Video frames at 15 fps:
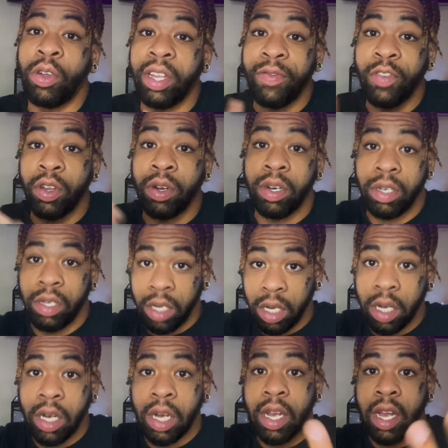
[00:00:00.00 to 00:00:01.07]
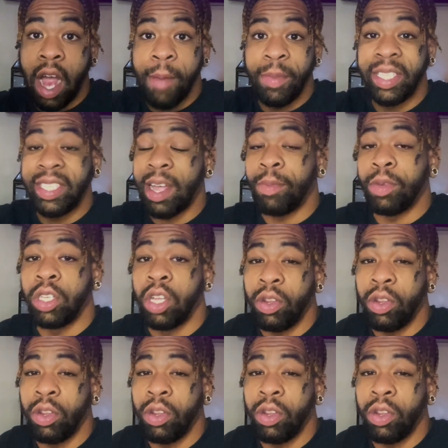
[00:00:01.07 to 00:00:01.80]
Leave your comments down below.